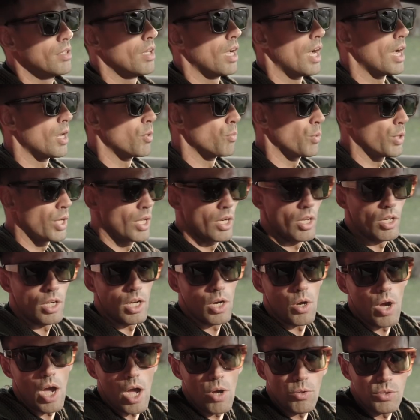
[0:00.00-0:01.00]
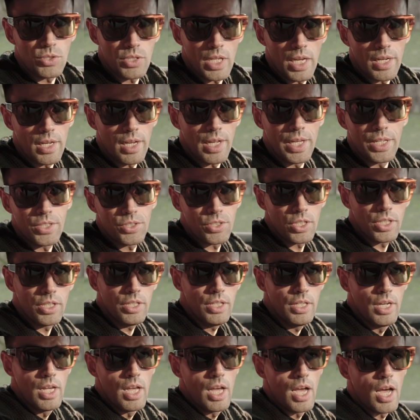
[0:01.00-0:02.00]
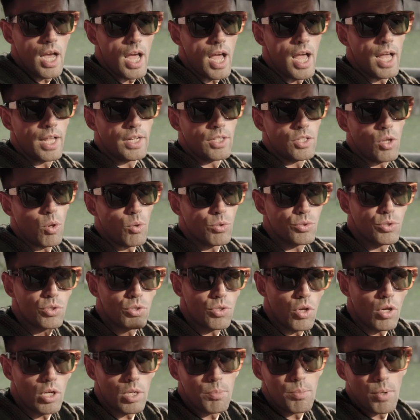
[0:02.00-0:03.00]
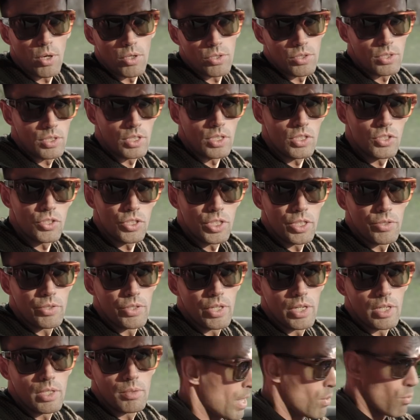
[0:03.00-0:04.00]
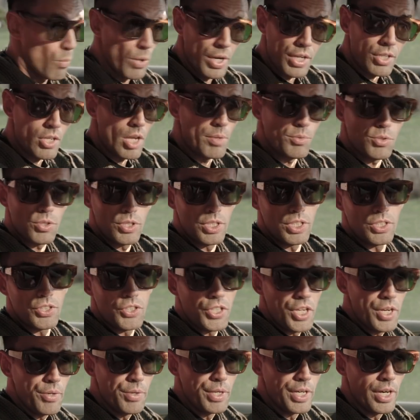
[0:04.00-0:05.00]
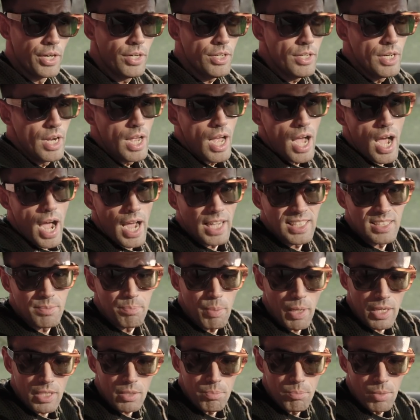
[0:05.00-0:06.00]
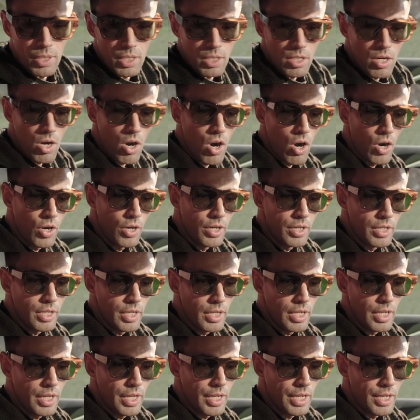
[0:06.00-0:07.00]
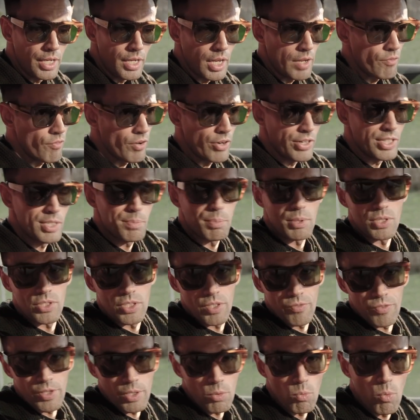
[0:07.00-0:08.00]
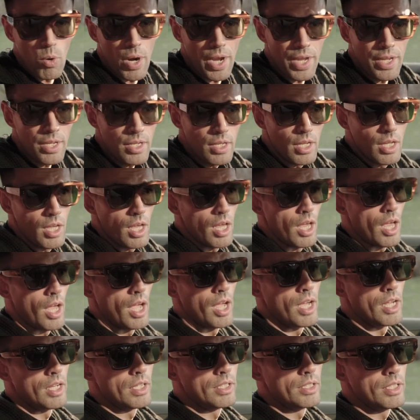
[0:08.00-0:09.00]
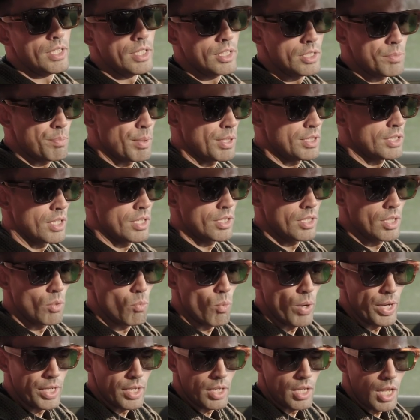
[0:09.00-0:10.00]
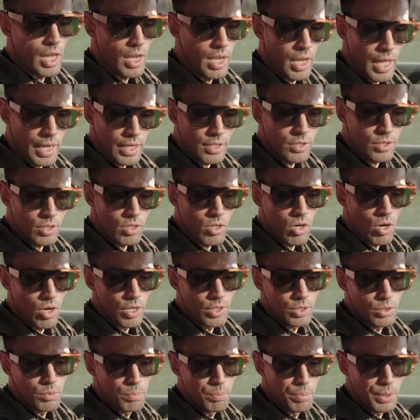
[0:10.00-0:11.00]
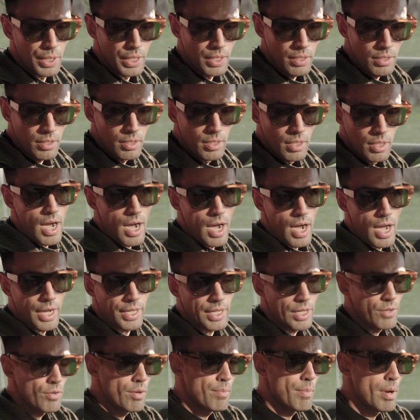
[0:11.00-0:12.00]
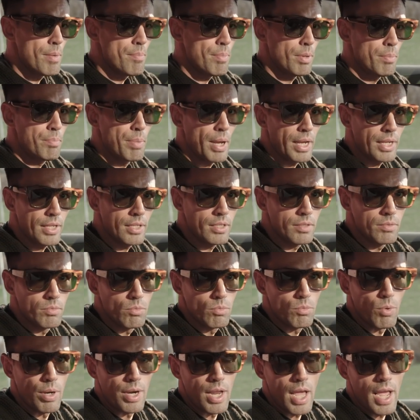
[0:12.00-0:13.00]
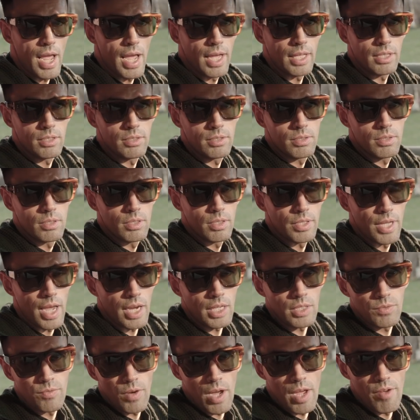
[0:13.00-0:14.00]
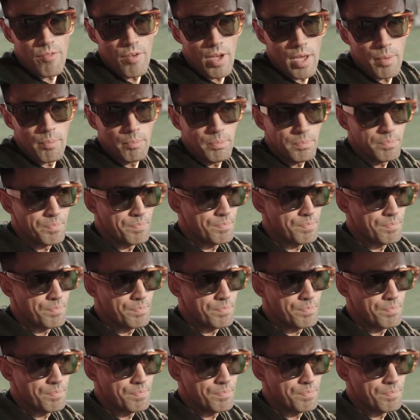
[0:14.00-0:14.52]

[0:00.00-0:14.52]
and we're gonna go outside later and also talk about the exterior. When it comes to the interior, I spec my car in a very specific way, and it's basically the way that I like the car to be. I can remember back when I had the X5M,